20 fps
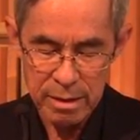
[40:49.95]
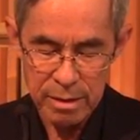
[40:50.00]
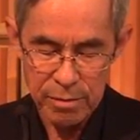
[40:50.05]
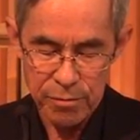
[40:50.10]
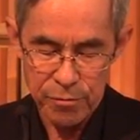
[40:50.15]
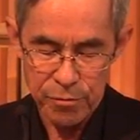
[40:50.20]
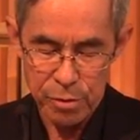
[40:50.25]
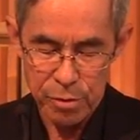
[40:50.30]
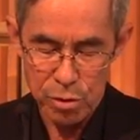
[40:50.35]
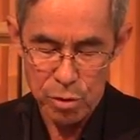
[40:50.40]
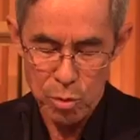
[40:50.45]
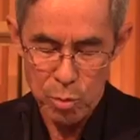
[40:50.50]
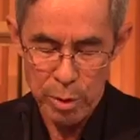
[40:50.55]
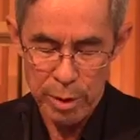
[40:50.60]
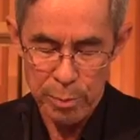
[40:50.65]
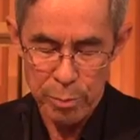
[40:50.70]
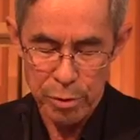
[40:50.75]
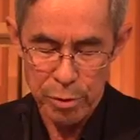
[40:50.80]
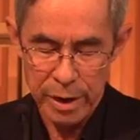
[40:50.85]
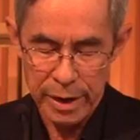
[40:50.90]
for whom we
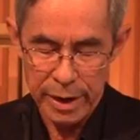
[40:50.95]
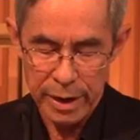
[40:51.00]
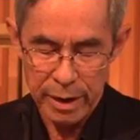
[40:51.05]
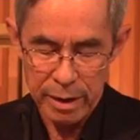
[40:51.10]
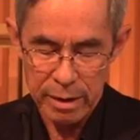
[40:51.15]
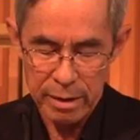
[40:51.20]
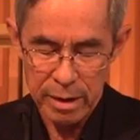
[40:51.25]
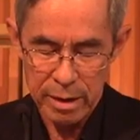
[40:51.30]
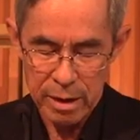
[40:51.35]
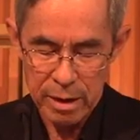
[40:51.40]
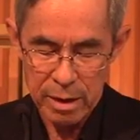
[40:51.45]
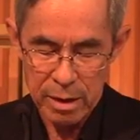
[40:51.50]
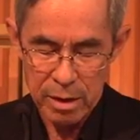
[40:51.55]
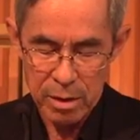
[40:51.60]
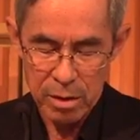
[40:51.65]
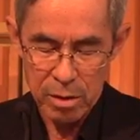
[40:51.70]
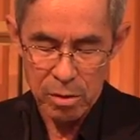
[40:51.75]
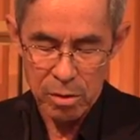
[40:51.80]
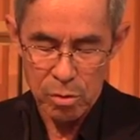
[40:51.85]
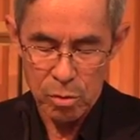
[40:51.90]
pray.
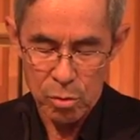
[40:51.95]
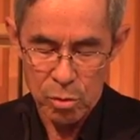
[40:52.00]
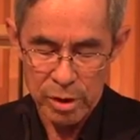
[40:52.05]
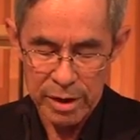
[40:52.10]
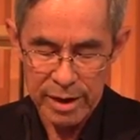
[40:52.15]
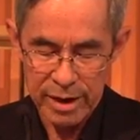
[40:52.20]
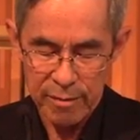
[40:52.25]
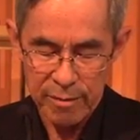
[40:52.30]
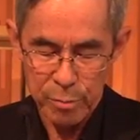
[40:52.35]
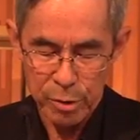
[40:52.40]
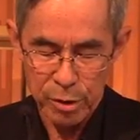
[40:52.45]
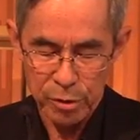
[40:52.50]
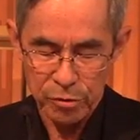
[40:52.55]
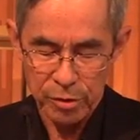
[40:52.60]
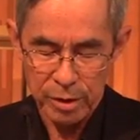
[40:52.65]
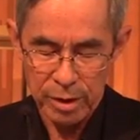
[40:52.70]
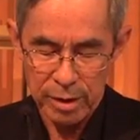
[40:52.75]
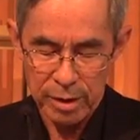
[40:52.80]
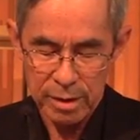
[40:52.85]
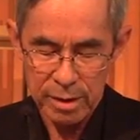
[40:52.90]
Lord, have
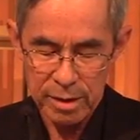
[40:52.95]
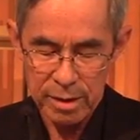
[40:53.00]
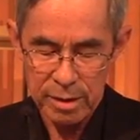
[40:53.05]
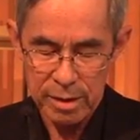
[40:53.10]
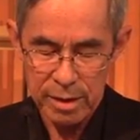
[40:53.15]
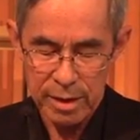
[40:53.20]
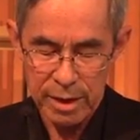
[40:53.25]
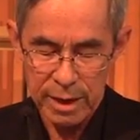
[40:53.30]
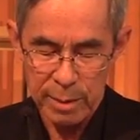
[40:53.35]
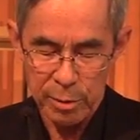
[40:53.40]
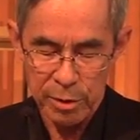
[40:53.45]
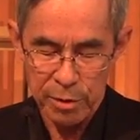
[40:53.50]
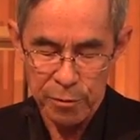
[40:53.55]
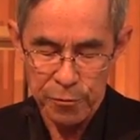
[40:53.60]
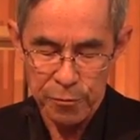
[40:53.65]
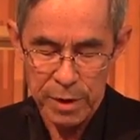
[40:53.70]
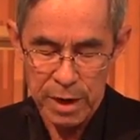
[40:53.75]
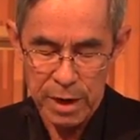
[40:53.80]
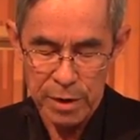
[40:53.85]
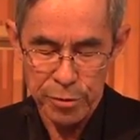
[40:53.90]
mercy. In the name of the
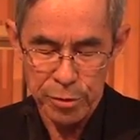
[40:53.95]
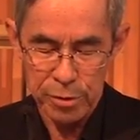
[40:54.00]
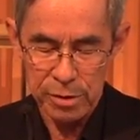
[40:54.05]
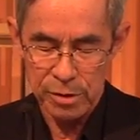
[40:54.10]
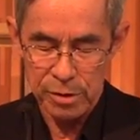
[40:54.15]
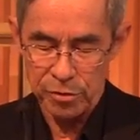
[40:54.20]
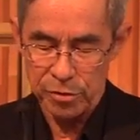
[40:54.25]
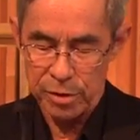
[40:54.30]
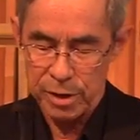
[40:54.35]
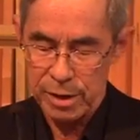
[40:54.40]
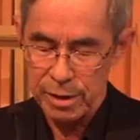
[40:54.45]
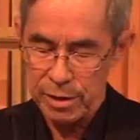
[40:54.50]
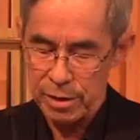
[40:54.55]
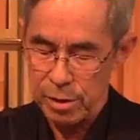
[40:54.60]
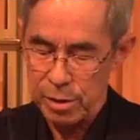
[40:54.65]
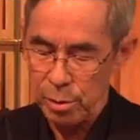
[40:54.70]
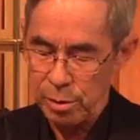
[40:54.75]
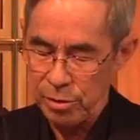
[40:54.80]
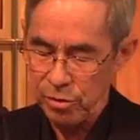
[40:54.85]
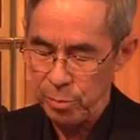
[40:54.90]
Father, and the Son, and the
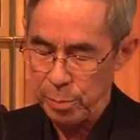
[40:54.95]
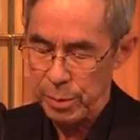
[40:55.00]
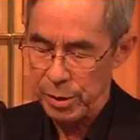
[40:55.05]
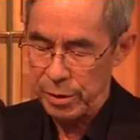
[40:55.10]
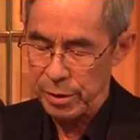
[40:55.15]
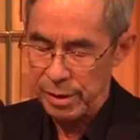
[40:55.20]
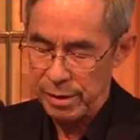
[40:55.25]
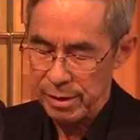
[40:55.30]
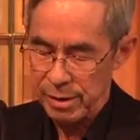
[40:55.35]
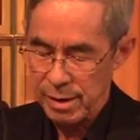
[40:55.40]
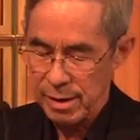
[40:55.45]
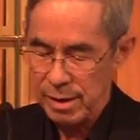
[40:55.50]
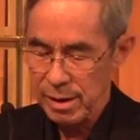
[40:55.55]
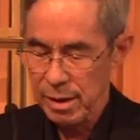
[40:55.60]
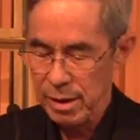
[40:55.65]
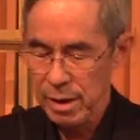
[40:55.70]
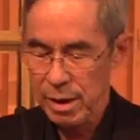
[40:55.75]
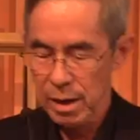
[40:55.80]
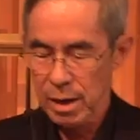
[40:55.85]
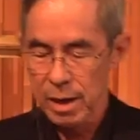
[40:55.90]
Holy Spirit.
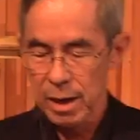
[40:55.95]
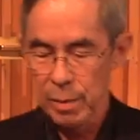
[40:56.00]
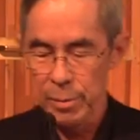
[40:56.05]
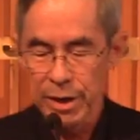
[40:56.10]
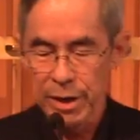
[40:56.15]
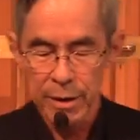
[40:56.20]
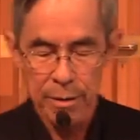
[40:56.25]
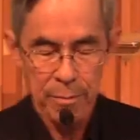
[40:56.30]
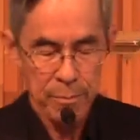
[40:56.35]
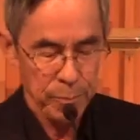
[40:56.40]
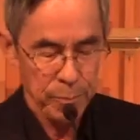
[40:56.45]
Amen.